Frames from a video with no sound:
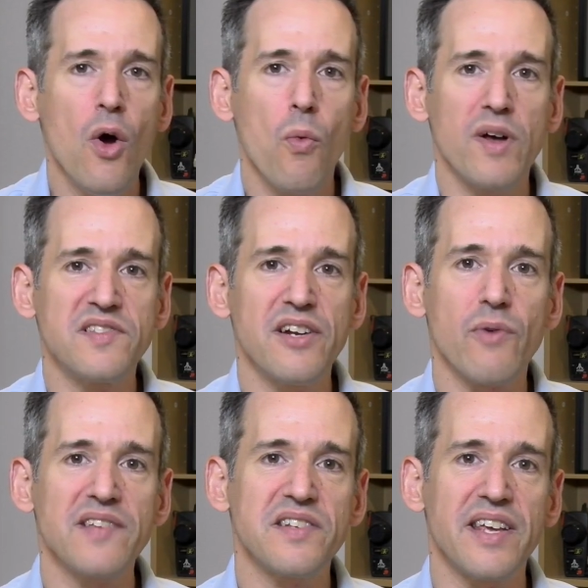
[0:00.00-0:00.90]
What's
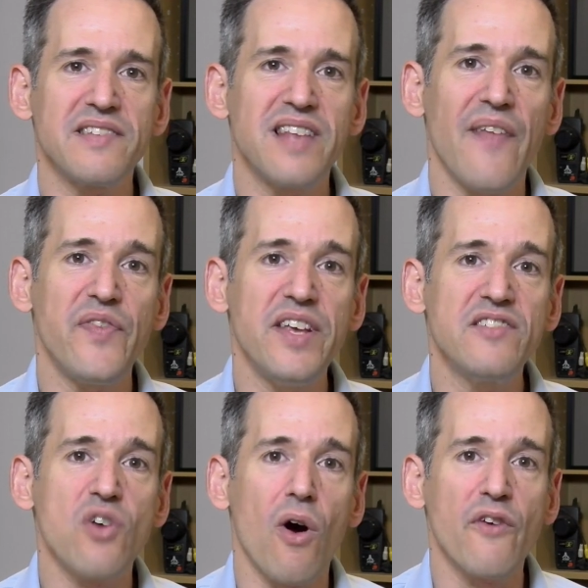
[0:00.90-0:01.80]
interesting is that
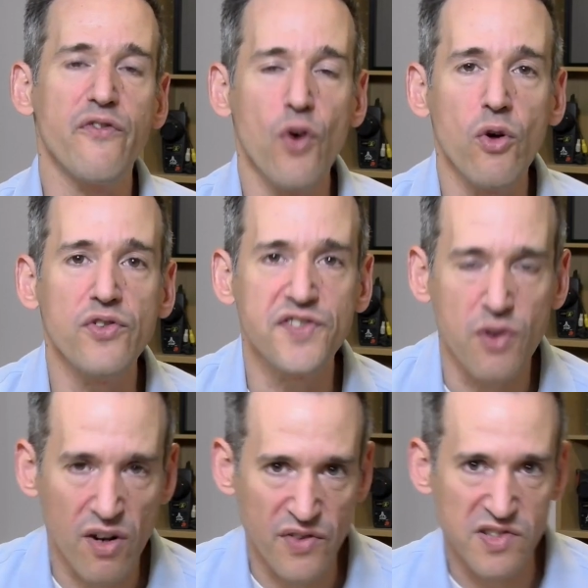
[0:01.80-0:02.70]
these are
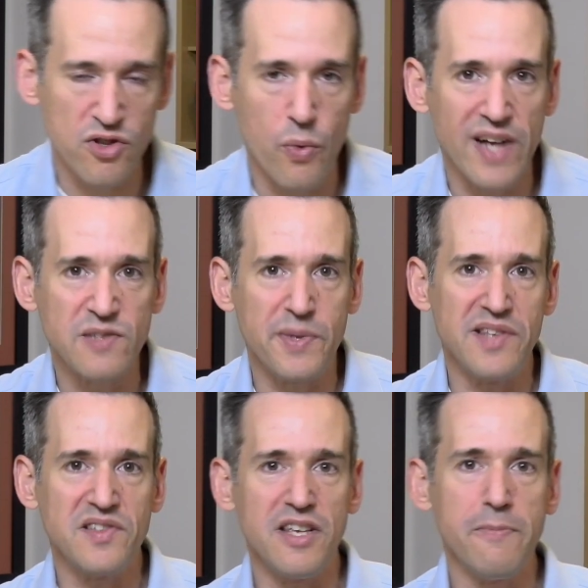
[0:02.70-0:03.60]
full-service
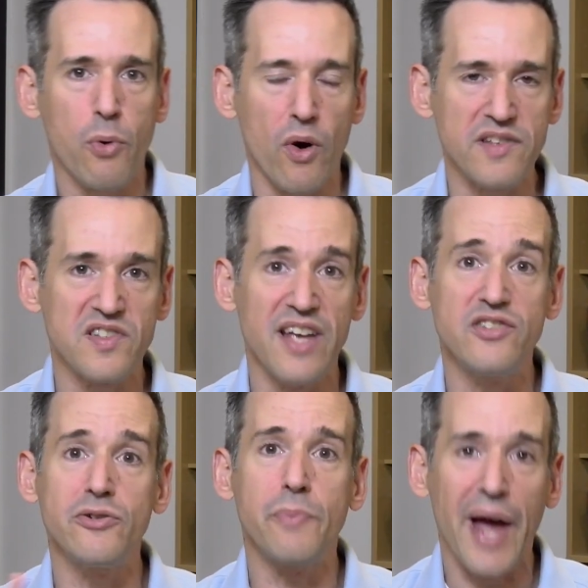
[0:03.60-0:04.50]
USB-C ports. They
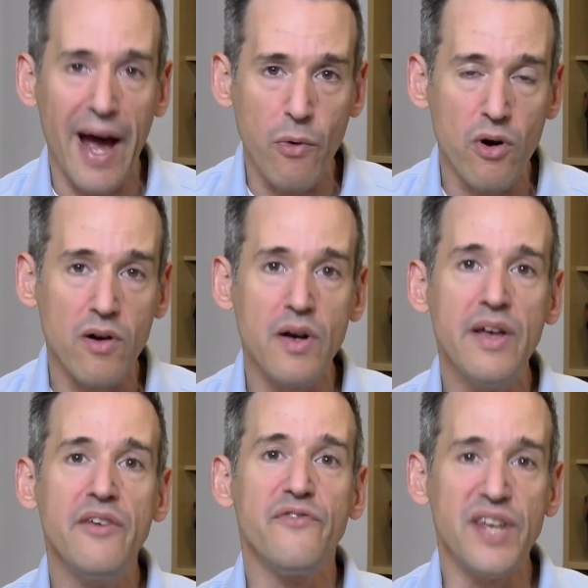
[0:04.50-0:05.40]
do power,
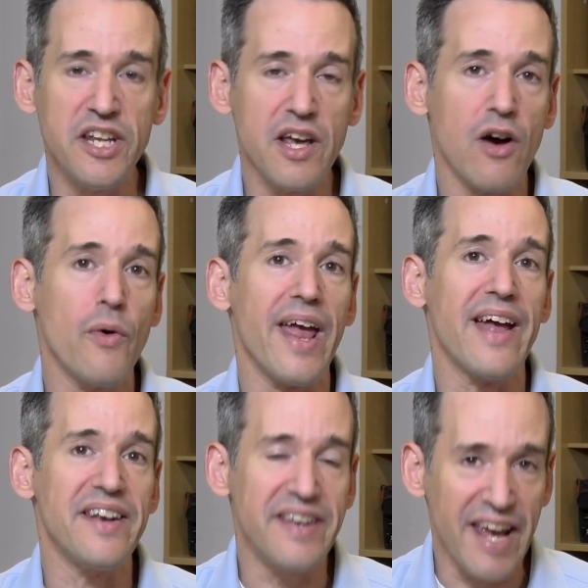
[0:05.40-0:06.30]
video,
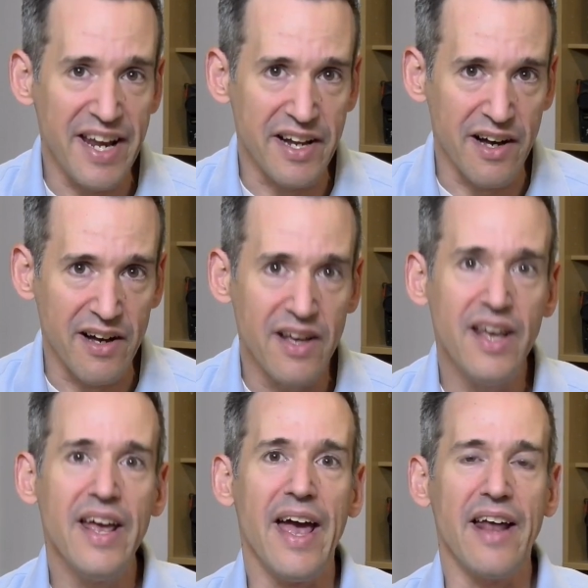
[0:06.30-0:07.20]
and data,
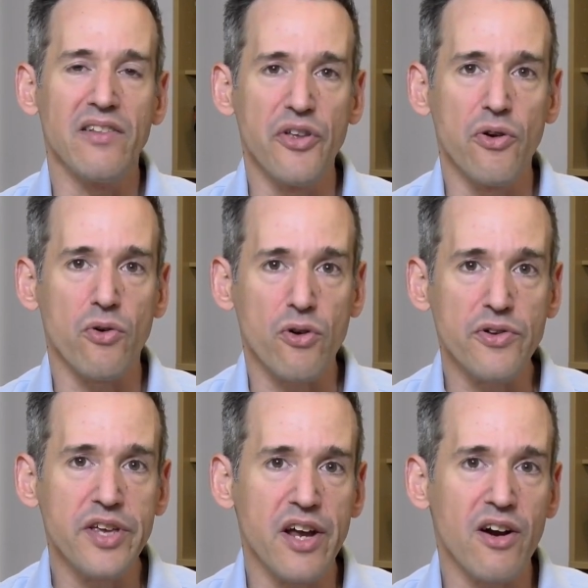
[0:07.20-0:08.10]
and a little
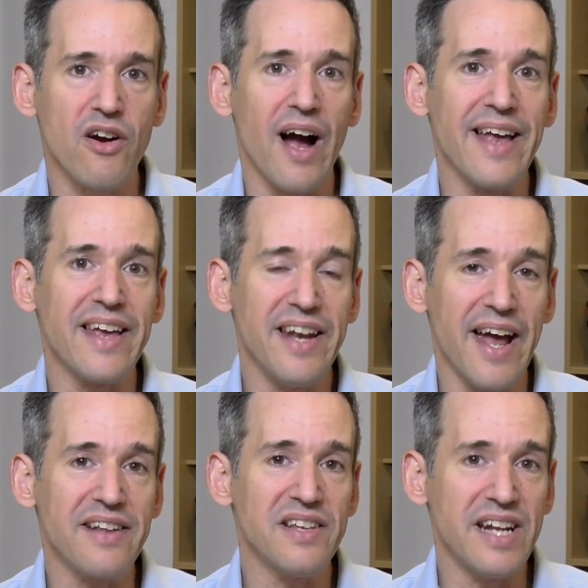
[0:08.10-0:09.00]
earlier I
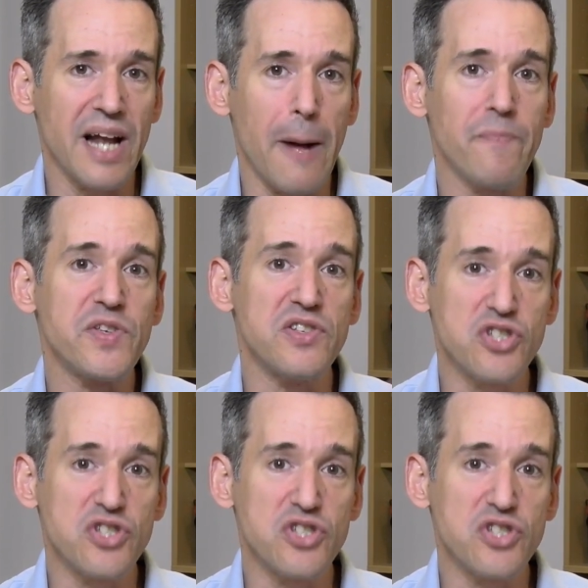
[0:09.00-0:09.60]
connected it up to